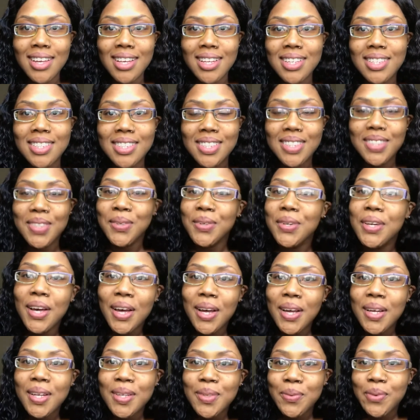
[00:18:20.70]
So
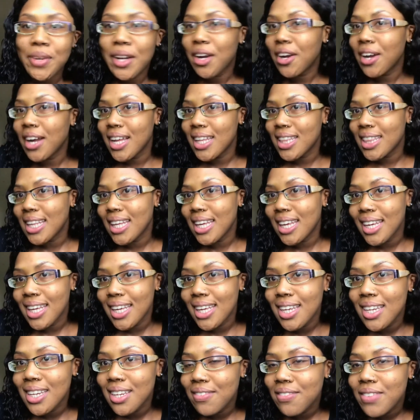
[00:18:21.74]
y'all, we are at the
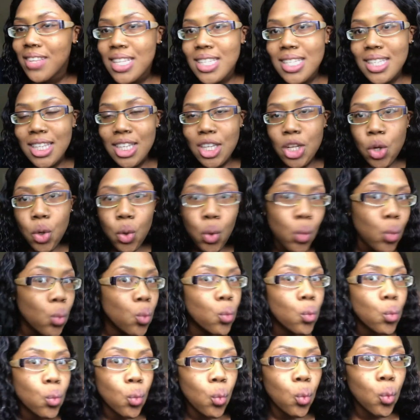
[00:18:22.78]
end of this little
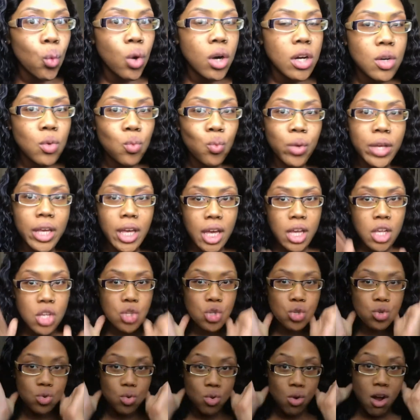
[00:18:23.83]
1 week
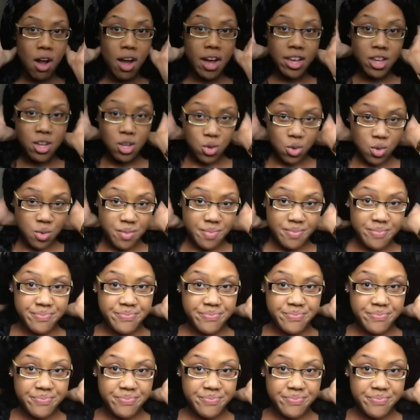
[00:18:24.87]
trial.